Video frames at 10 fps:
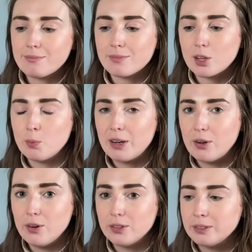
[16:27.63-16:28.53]
Oh my
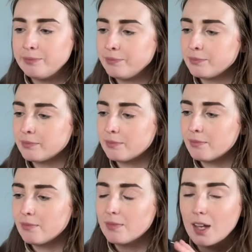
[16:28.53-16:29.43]
god.
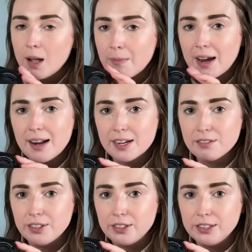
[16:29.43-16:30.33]
Am I like a
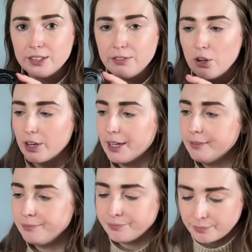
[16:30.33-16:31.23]
real deal vlogger?
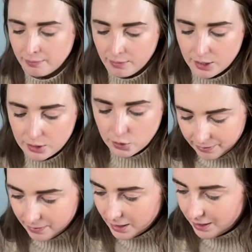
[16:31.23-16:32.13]

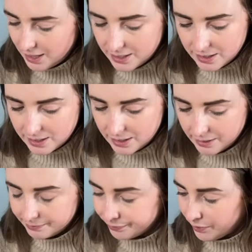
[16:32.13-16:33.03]
This is
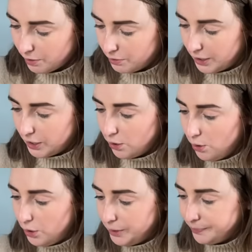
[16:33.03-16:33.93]
really
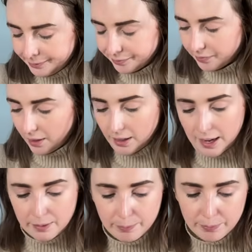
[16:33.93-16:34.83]
cool.
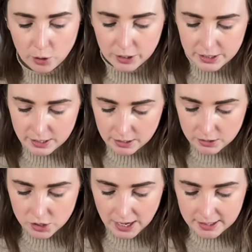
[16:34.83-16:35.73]
I ordered it on
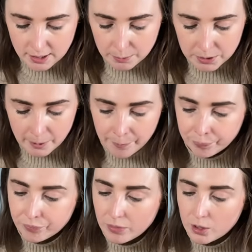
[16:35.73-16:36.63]
Jessop's,
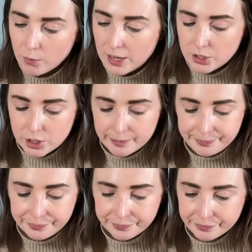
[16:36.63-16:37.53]
which
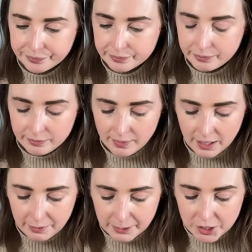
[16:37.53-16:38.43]

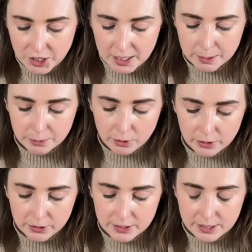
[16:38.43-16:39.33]
I've been a Jessop's
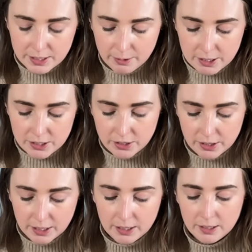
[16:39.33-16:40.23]
loyal since I went to
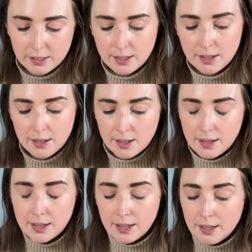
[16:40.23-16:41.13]
uni.
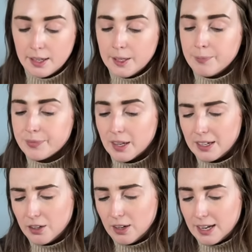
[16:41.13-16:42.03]
And I
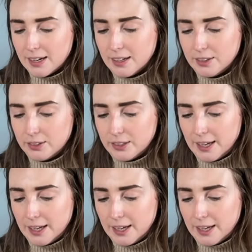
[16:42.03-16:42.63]
got like a little